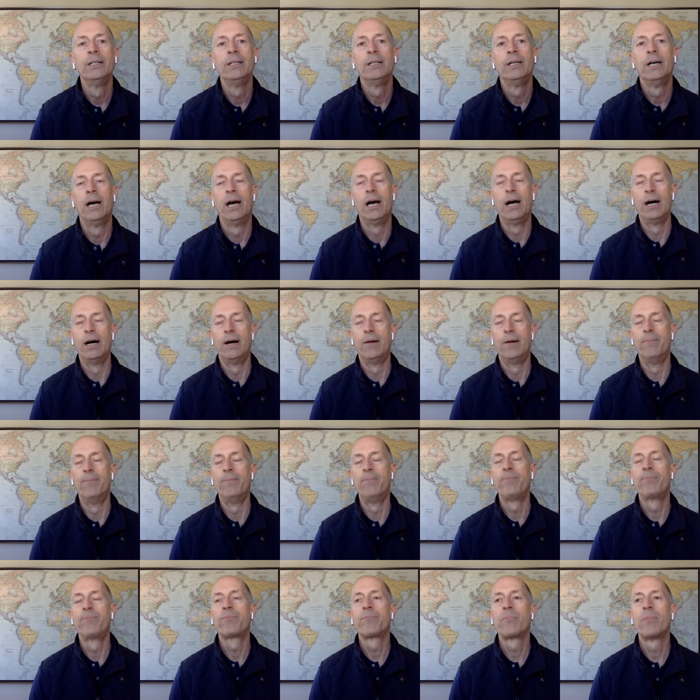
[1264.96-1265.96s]

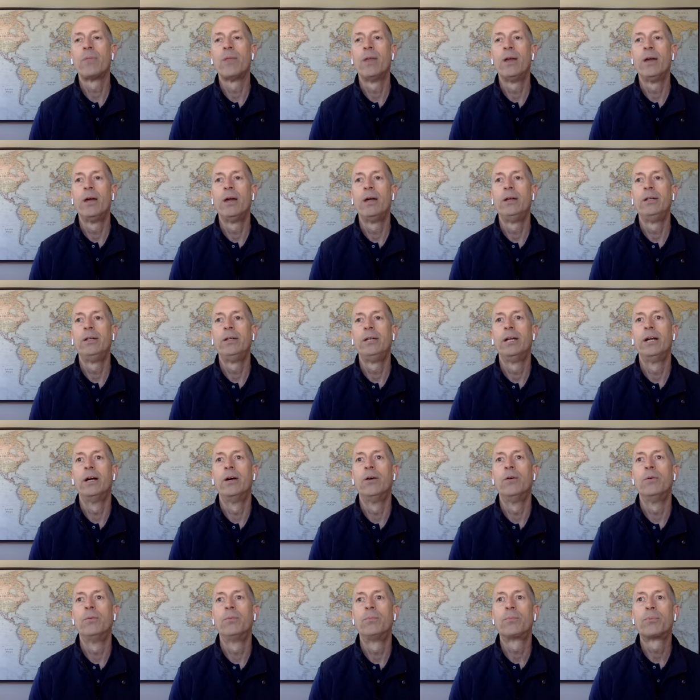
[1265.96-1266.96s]
um, you
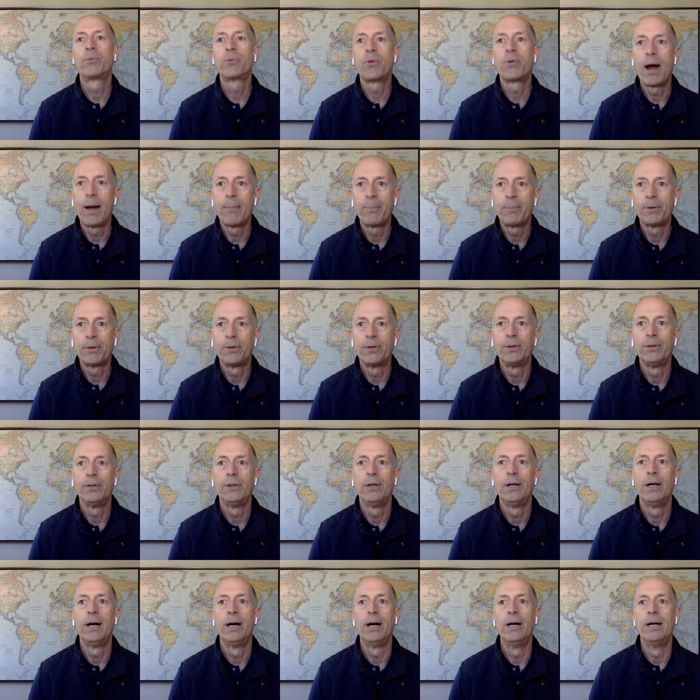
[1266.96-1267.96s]
know,
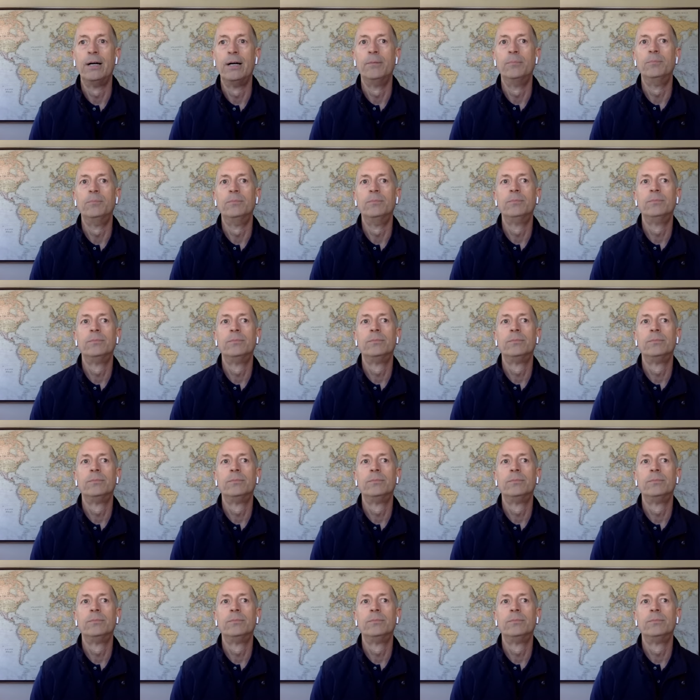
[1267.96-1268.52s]
proper um,